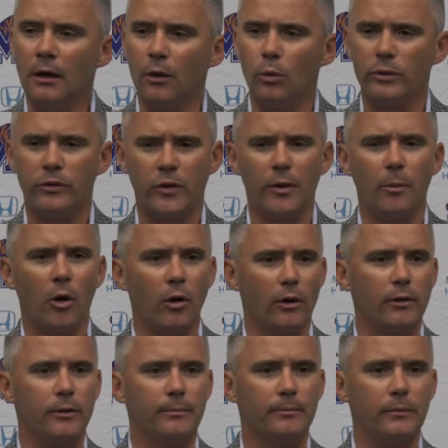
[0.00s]
was Tim
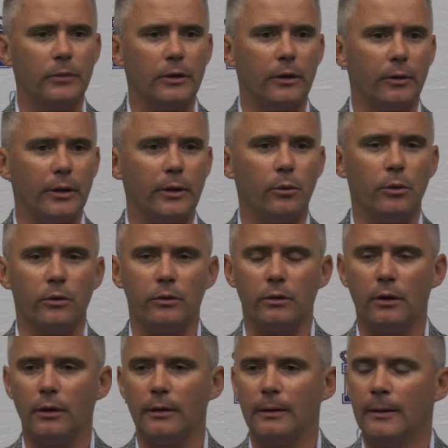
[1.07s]
Hart. He was
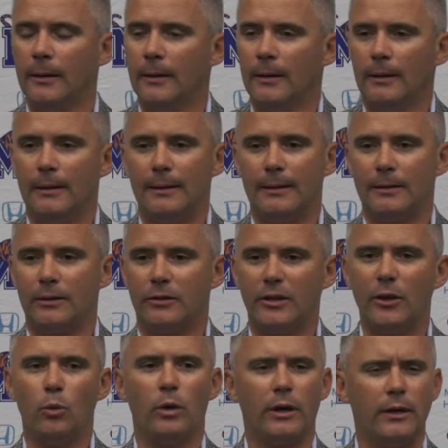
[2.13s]
to
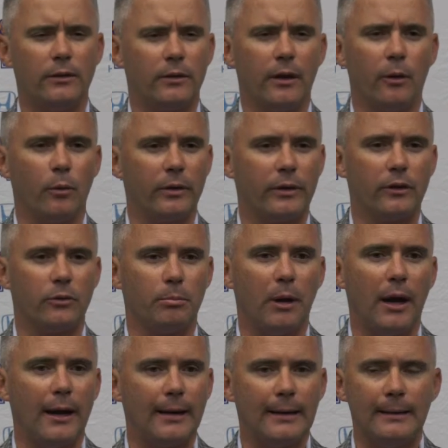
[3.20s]
see what he's done with his
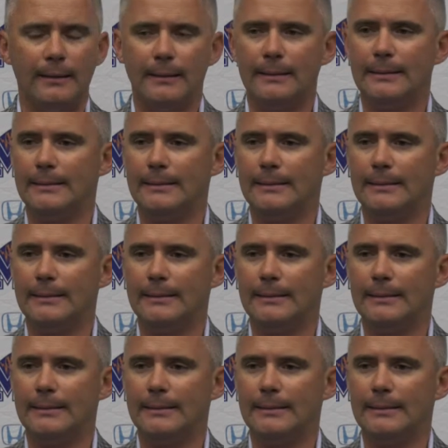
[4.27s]
body.